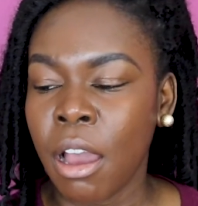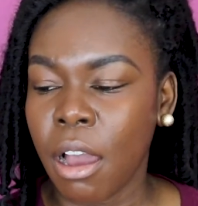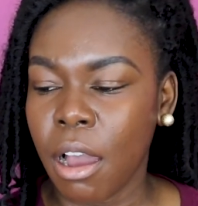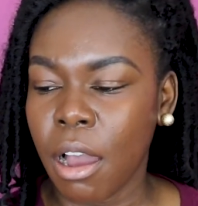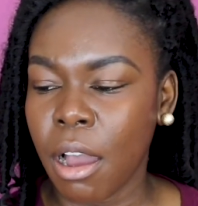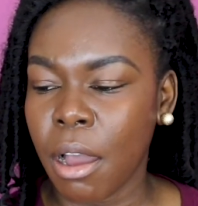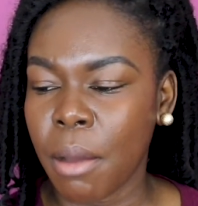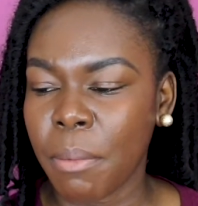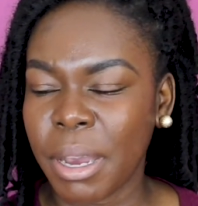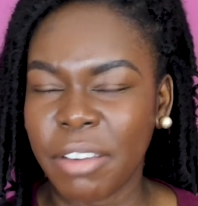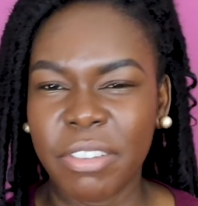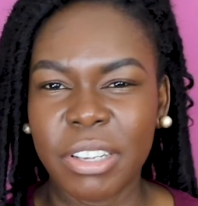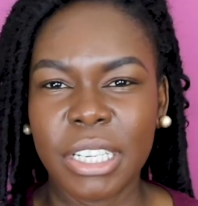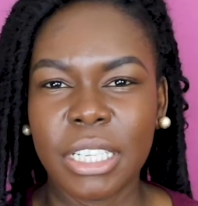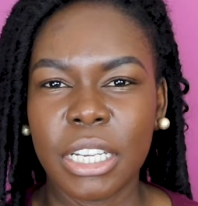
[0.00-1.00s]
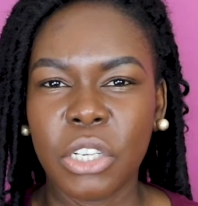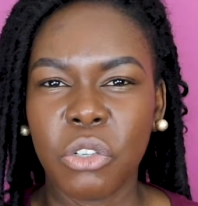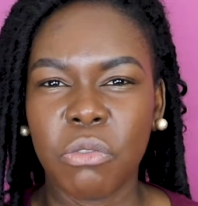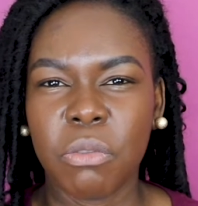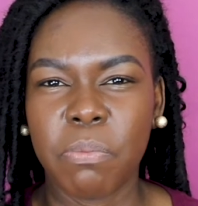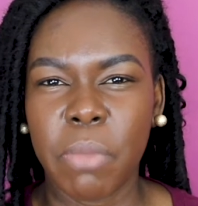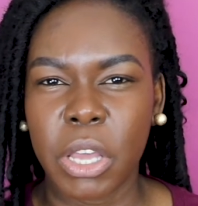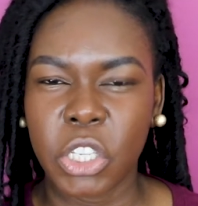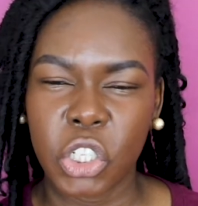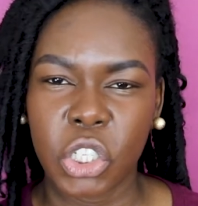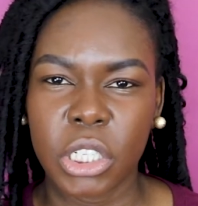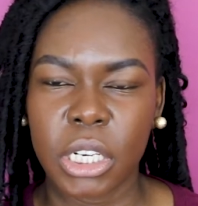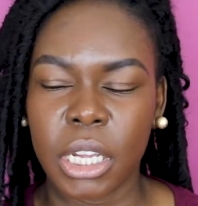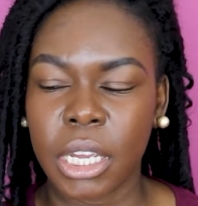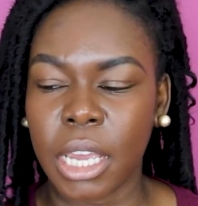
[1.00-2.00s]
I really didn't do much
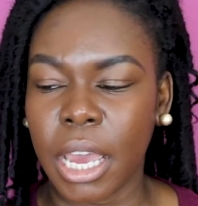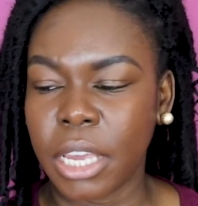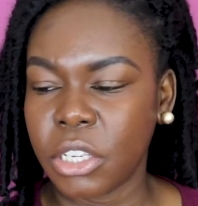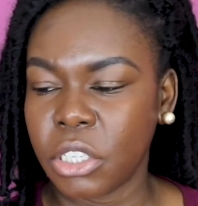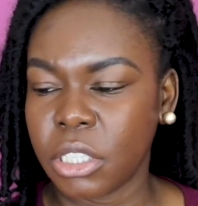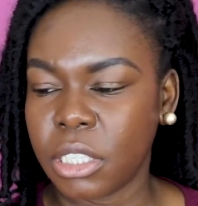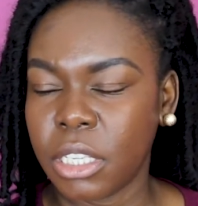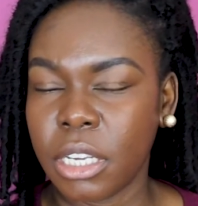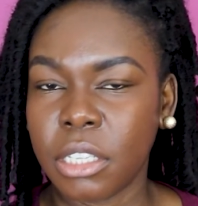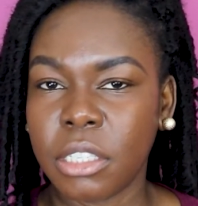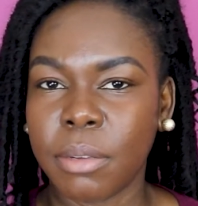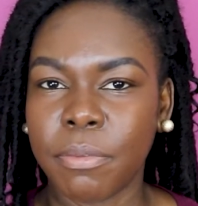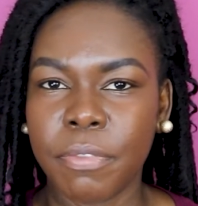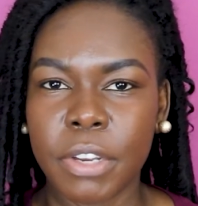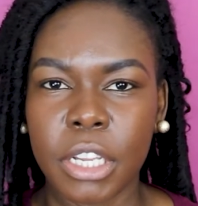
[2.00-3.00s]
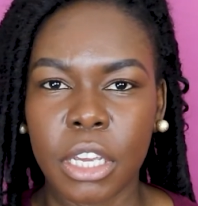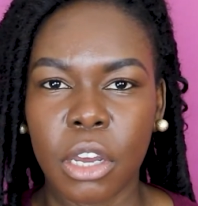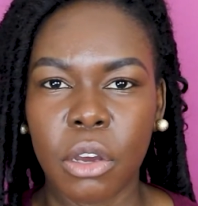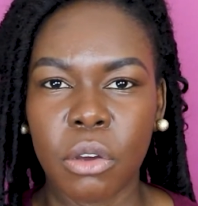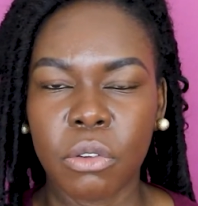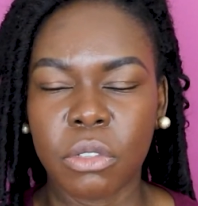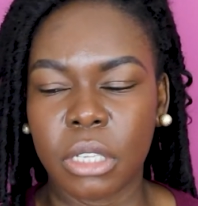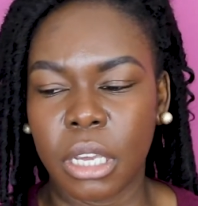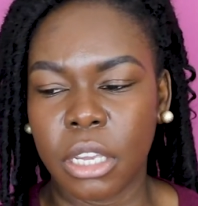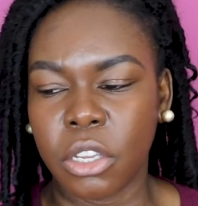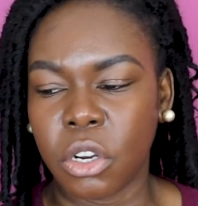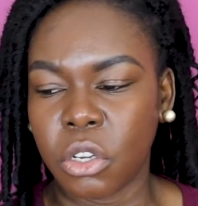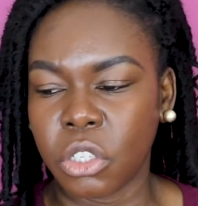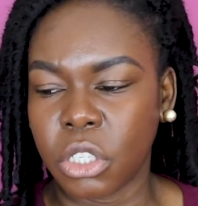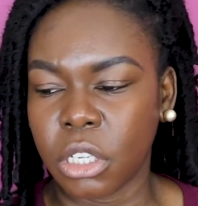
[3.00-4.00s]
today. I just did some videos and, you
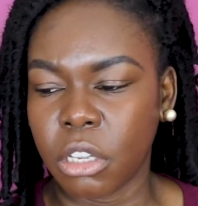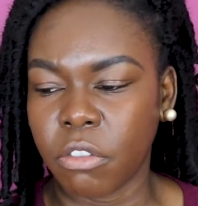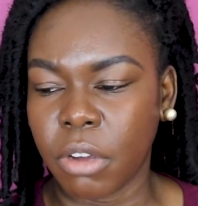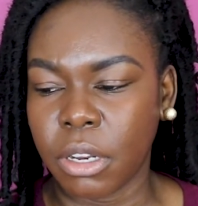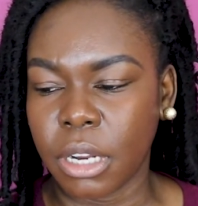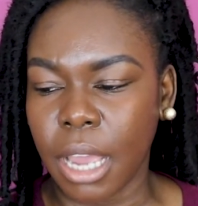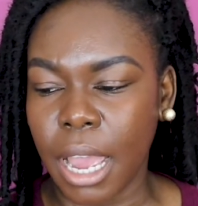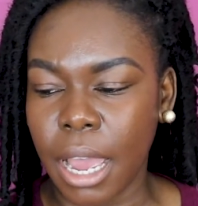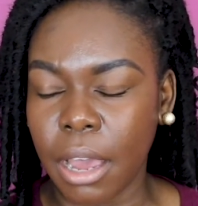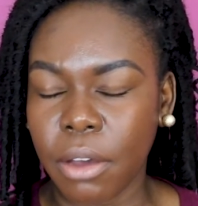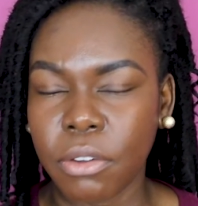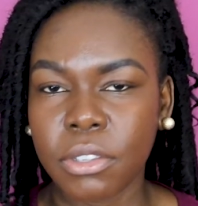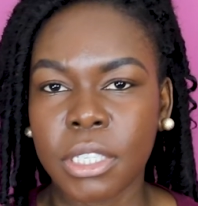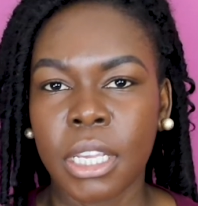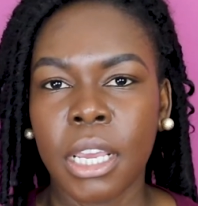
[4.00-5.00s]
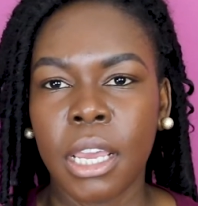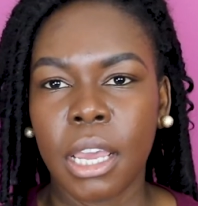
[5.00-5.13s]
know, chill around the house.